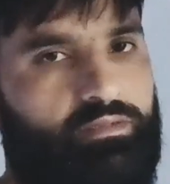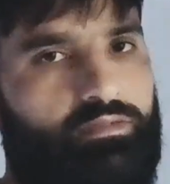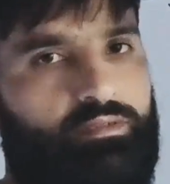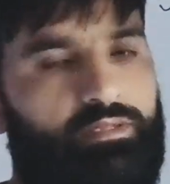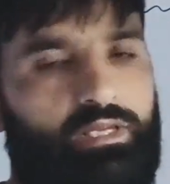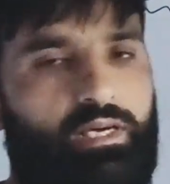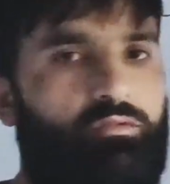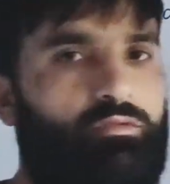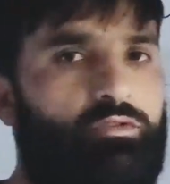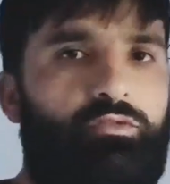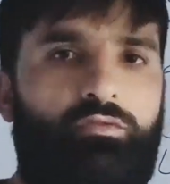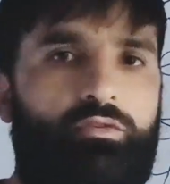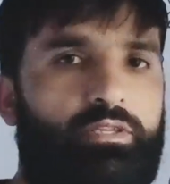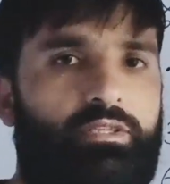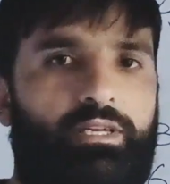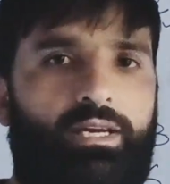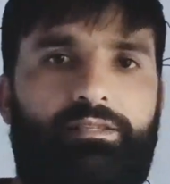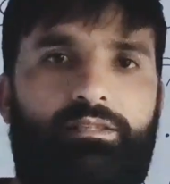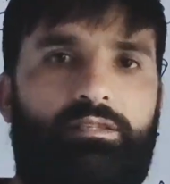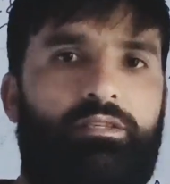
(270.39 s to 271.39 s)
Now do
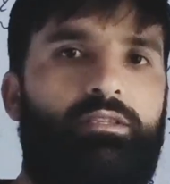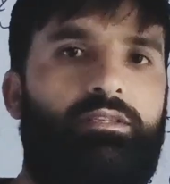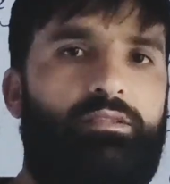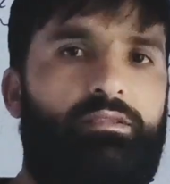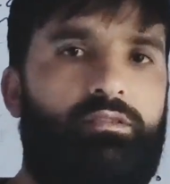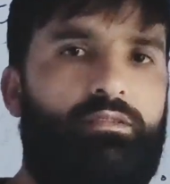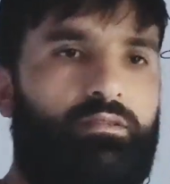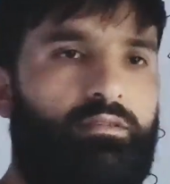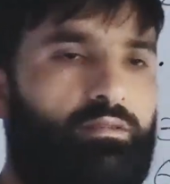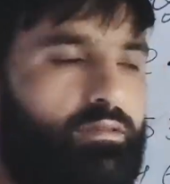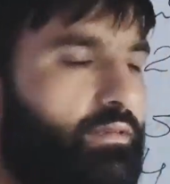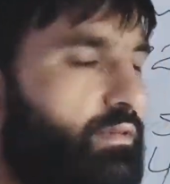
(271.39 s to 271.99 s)
it as it is.